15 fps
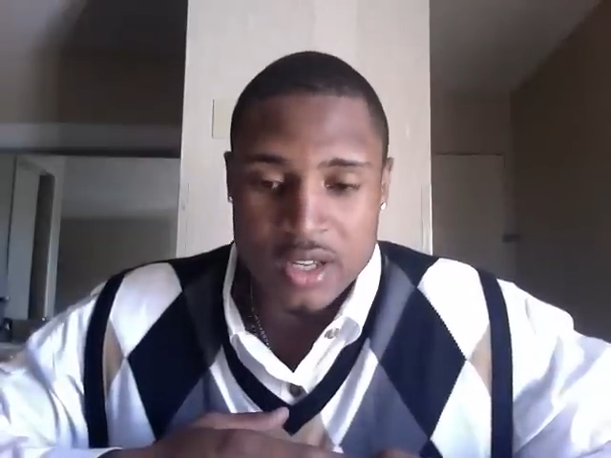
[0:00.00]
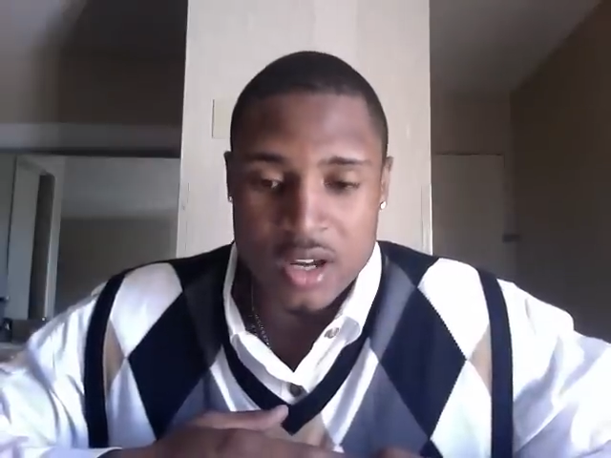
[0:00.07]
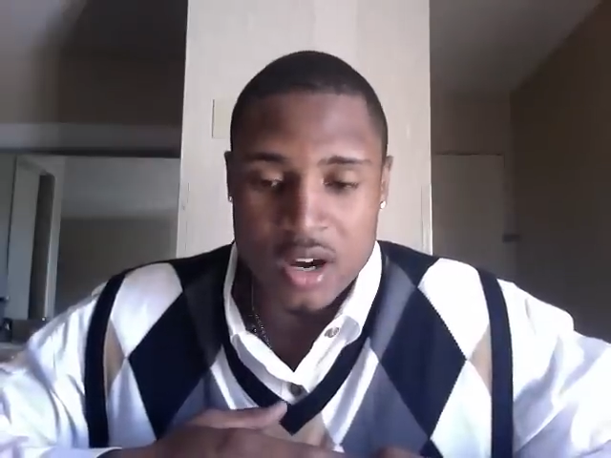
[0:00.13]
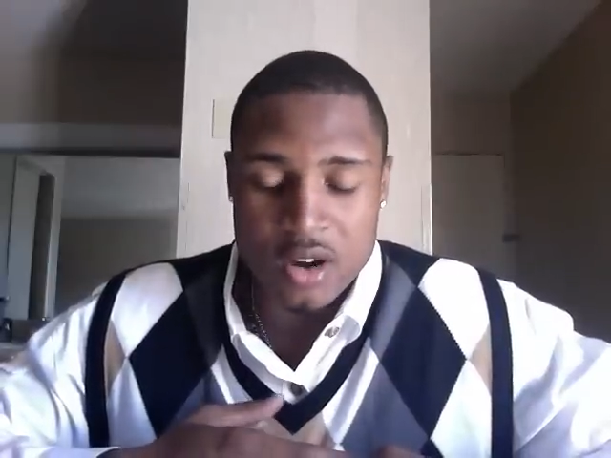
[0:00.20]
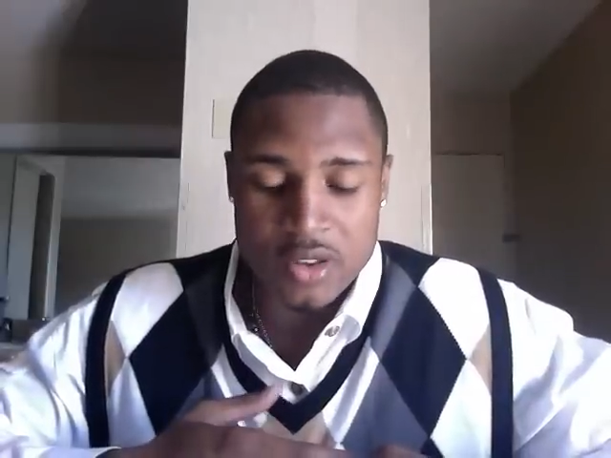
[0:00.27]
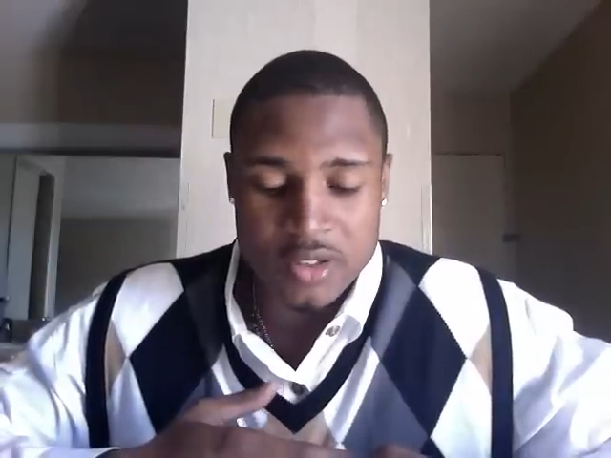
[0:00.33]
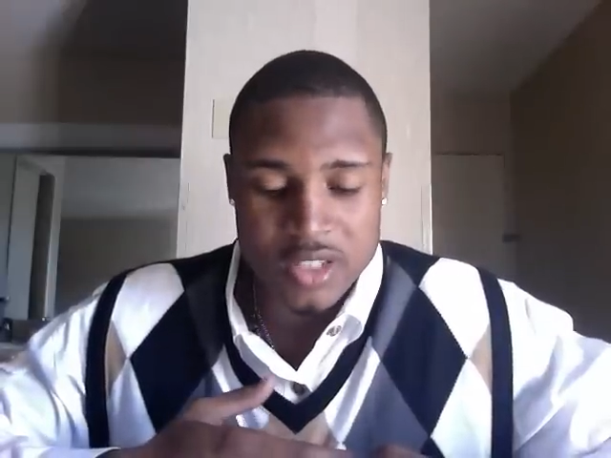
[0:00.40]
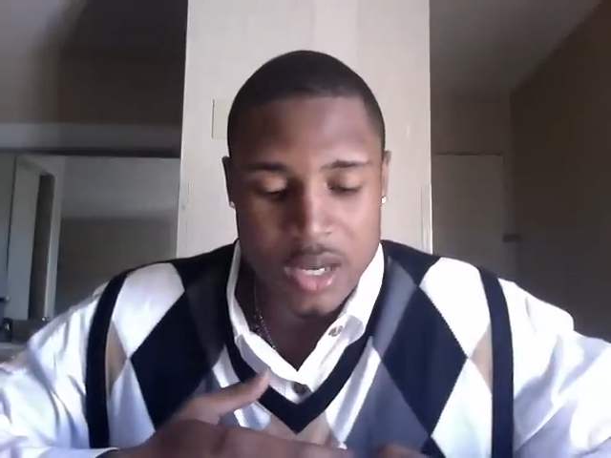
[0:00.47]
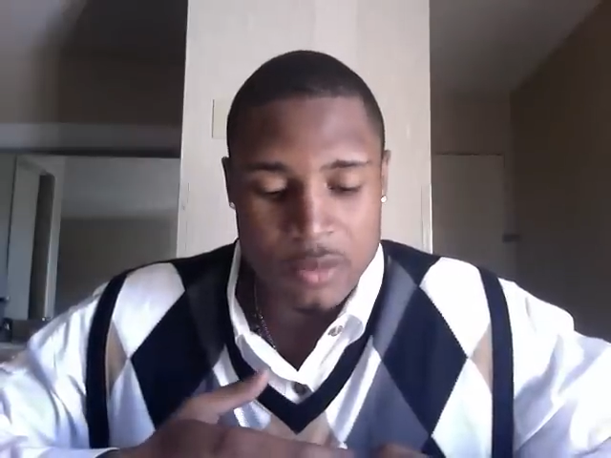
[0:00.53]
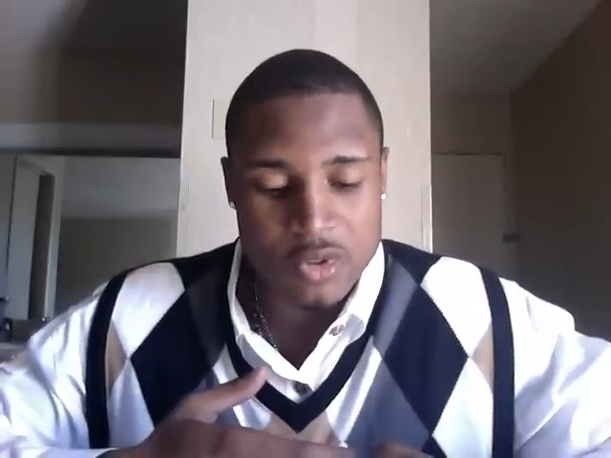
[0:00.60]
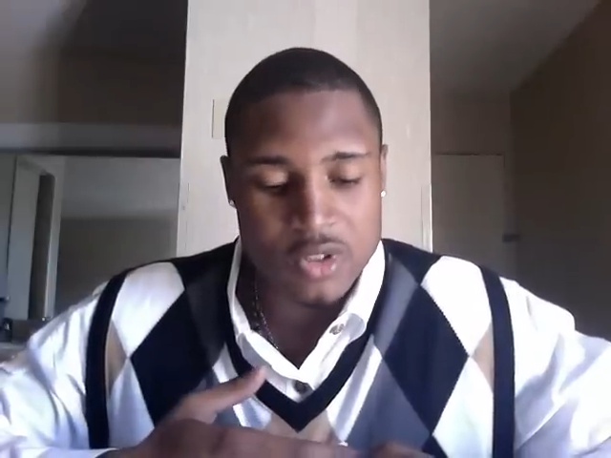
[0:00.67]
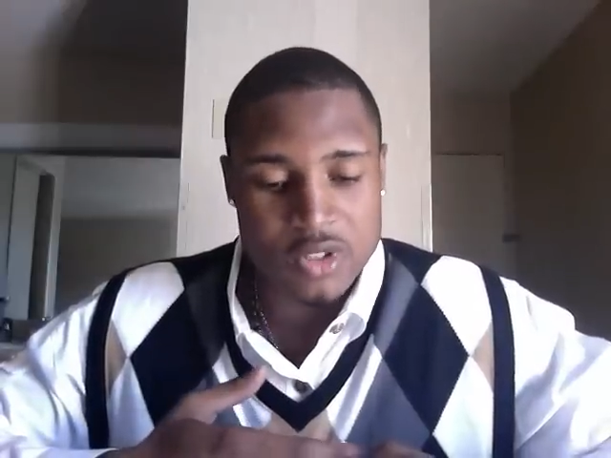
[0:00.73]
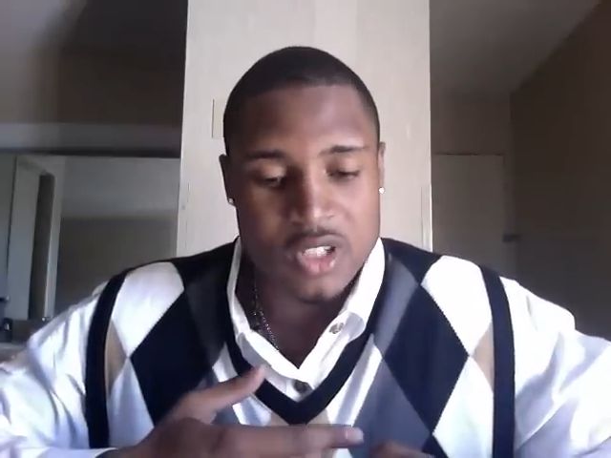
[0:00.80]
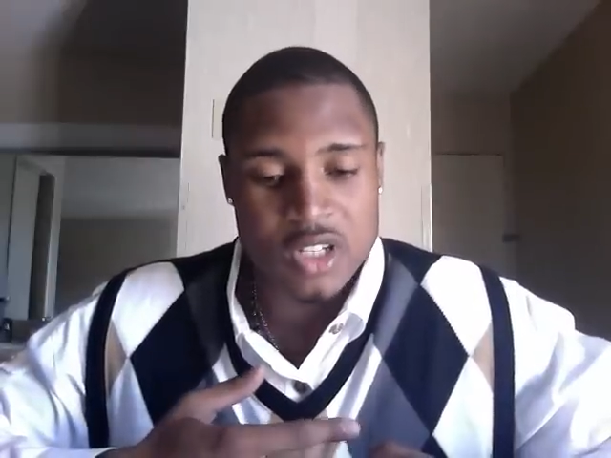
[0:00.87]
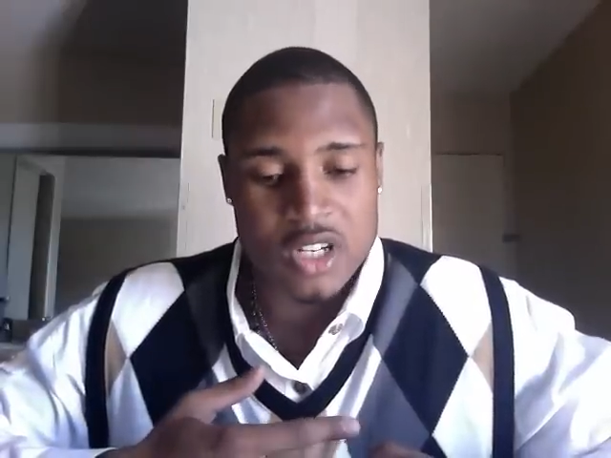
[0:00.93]
All the time you
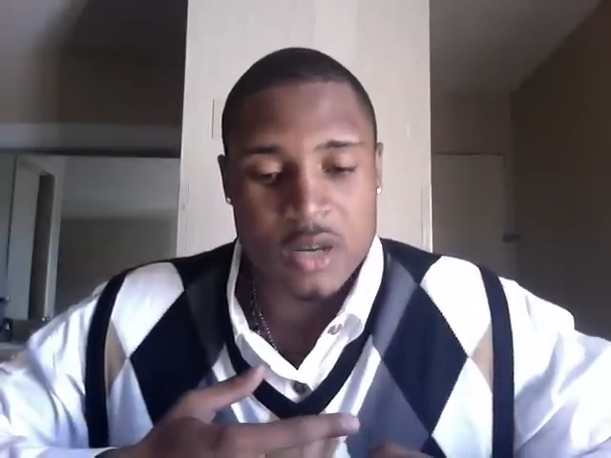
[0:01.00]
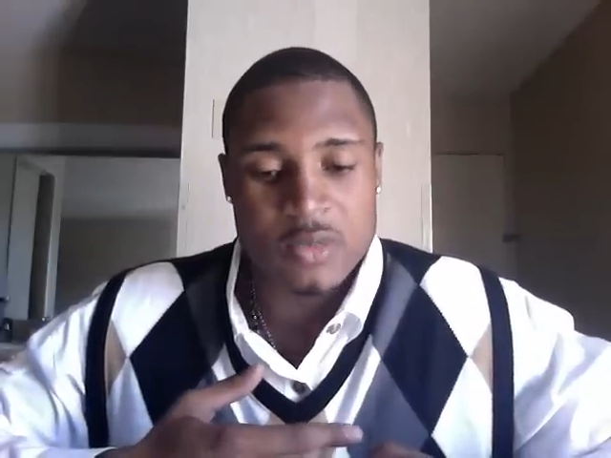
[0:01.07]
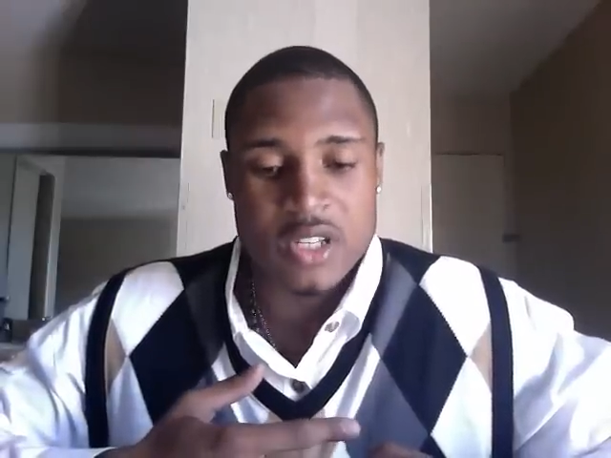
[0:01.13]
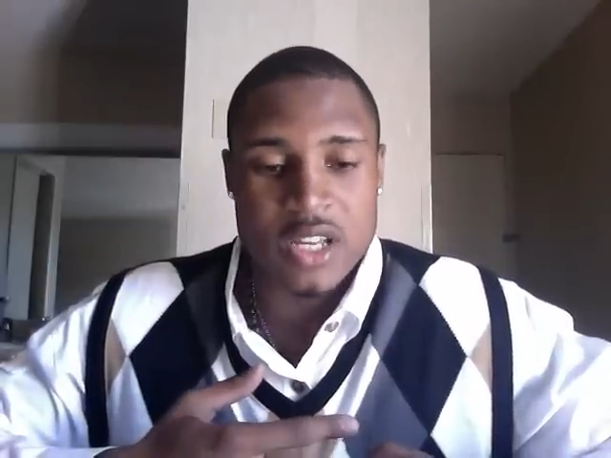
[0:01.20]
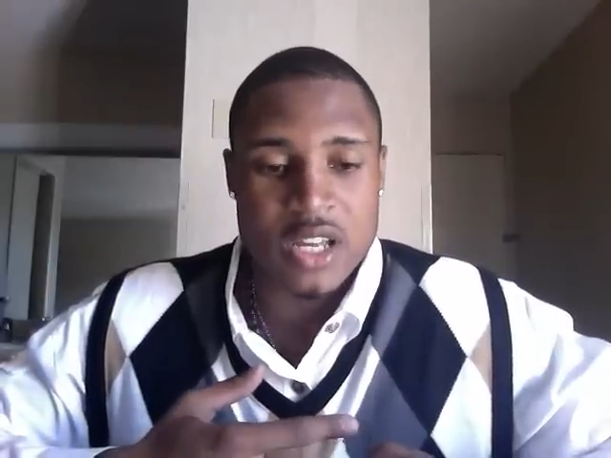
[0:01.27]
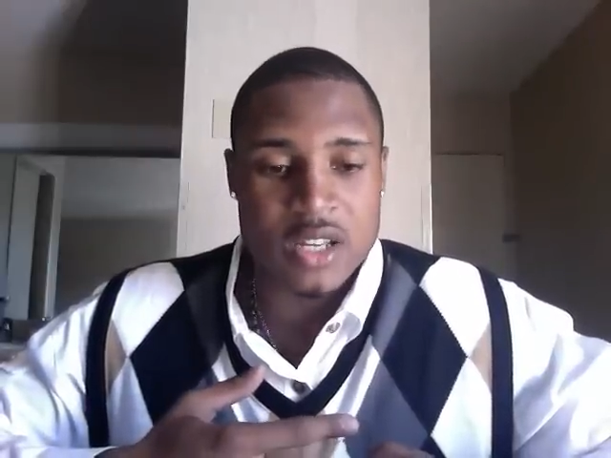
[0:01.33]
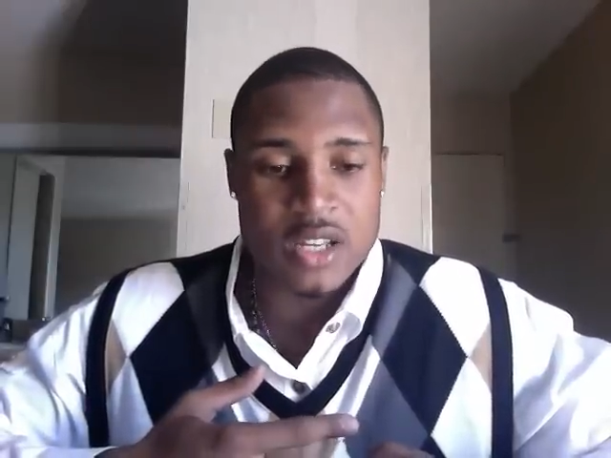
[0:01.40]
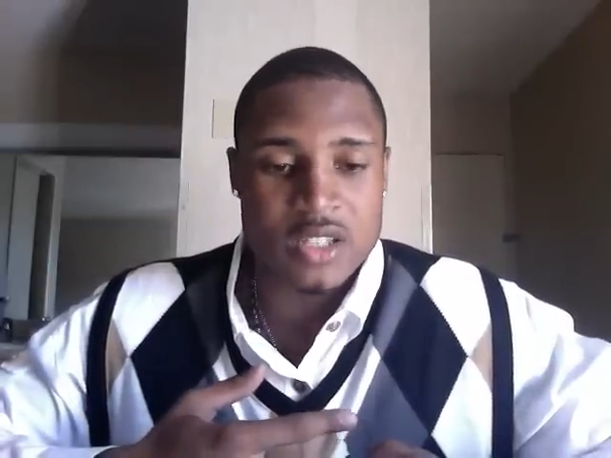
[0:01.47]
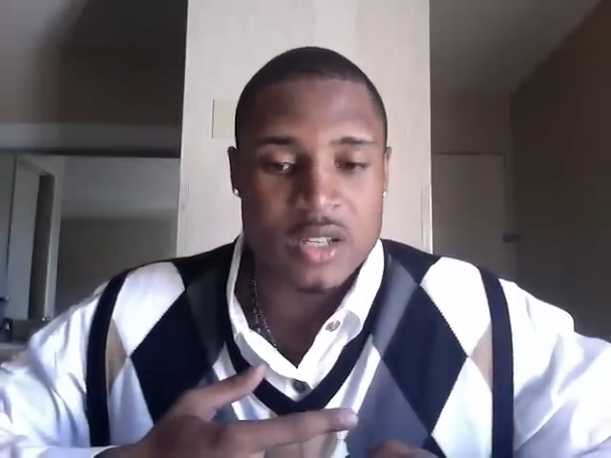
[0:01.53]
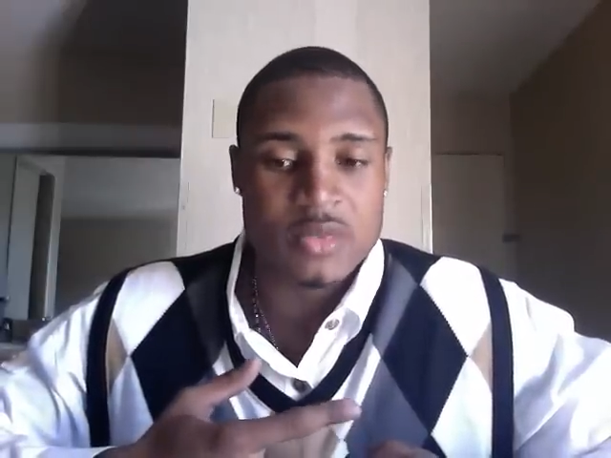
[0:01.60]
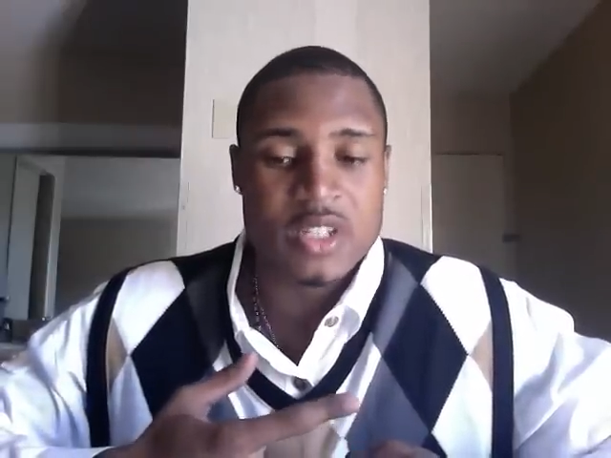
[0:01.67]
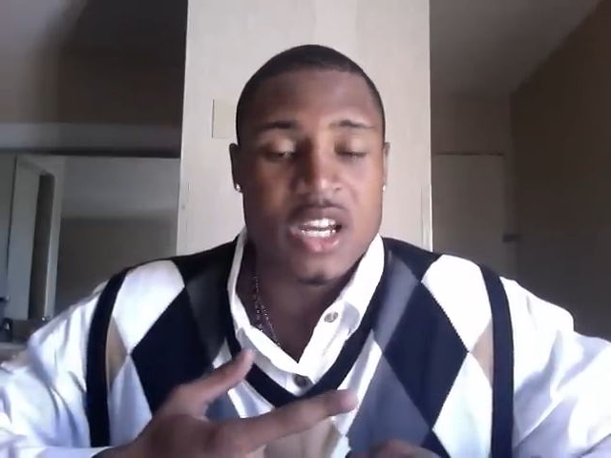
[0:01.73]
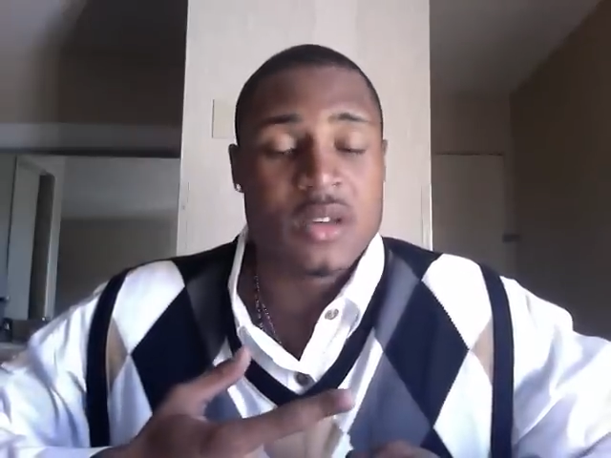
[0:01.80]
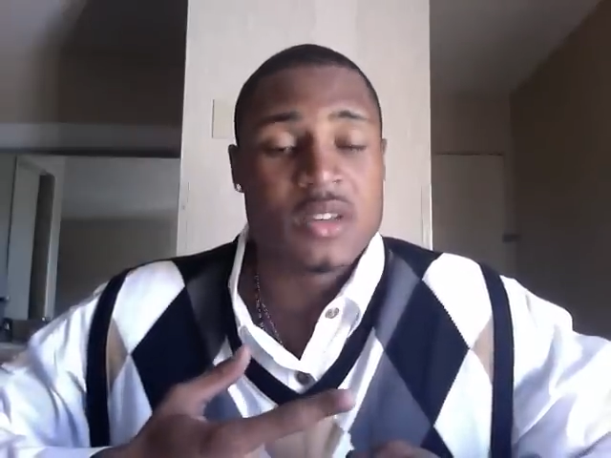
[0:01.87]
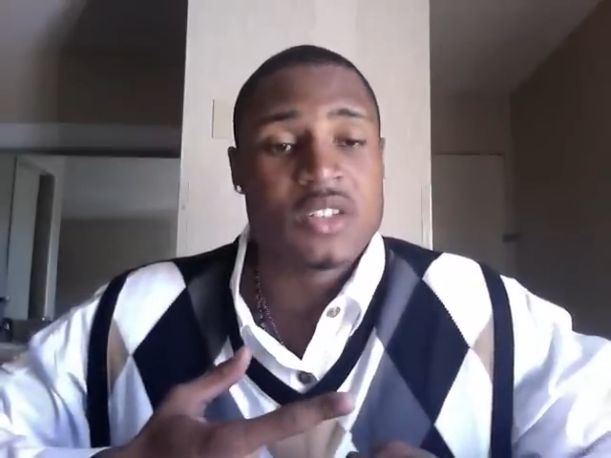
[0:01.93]
can
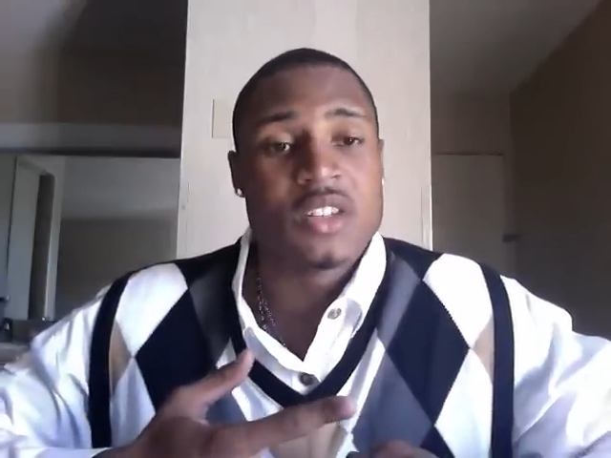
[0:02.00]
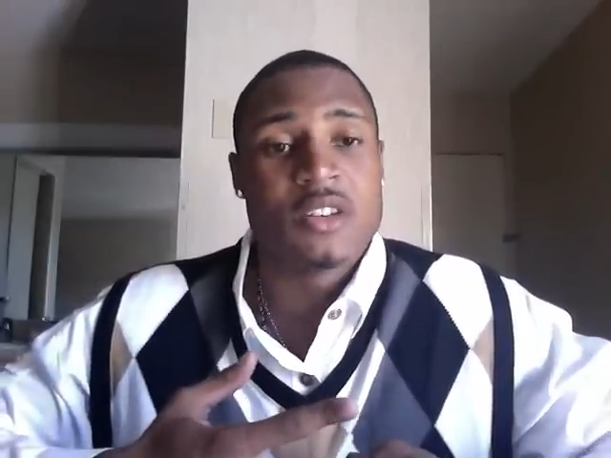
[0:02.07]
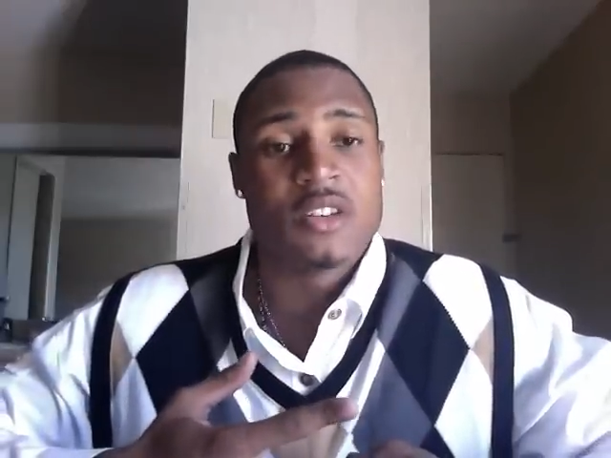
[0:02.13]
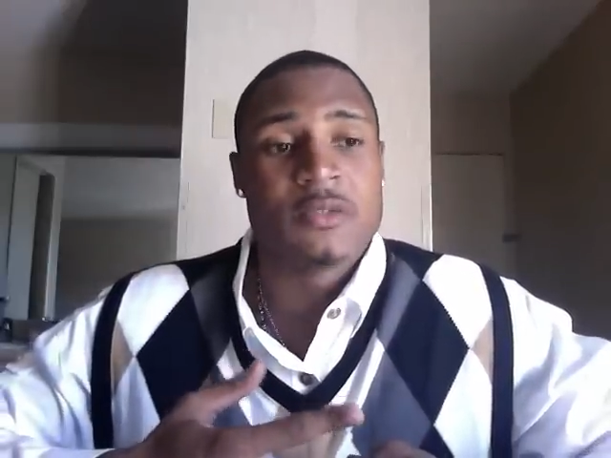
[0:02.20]
sometimes see your